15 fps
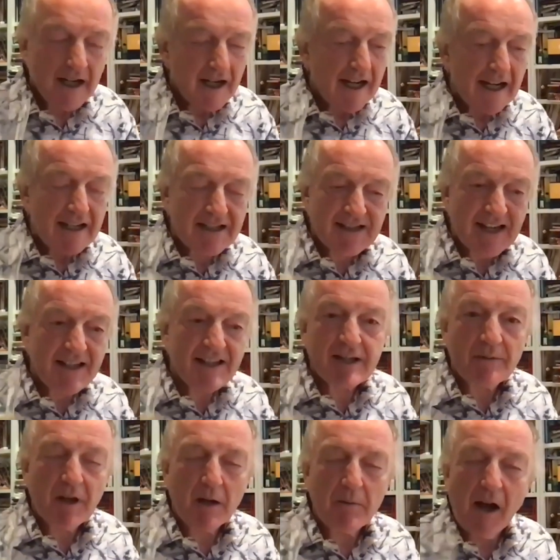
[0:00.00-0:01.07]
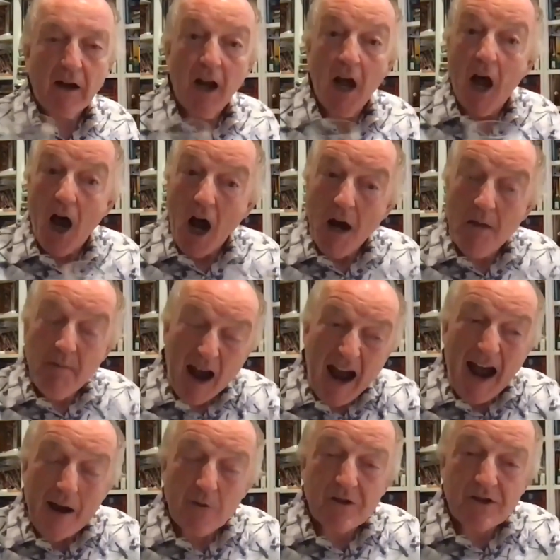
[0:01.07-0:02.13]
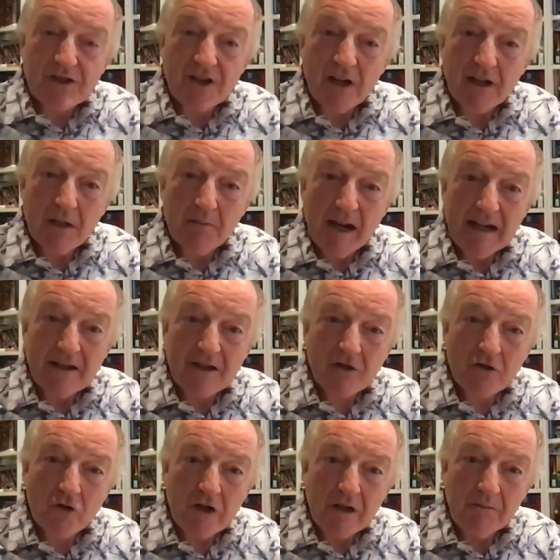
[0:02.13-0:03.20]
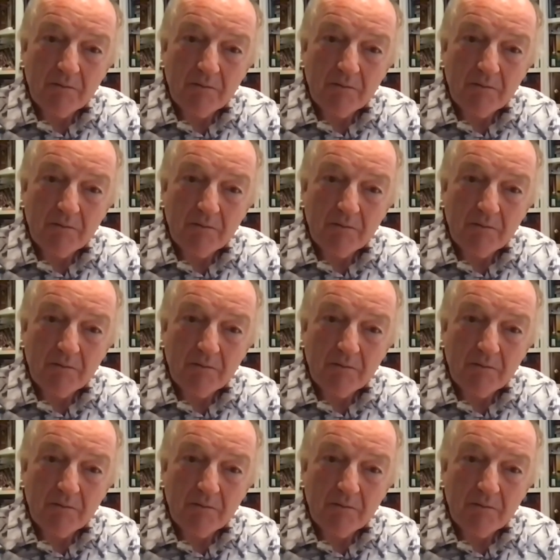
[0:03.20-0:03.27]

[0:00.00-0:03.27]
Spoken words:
It says something about I'm outside the mainstream.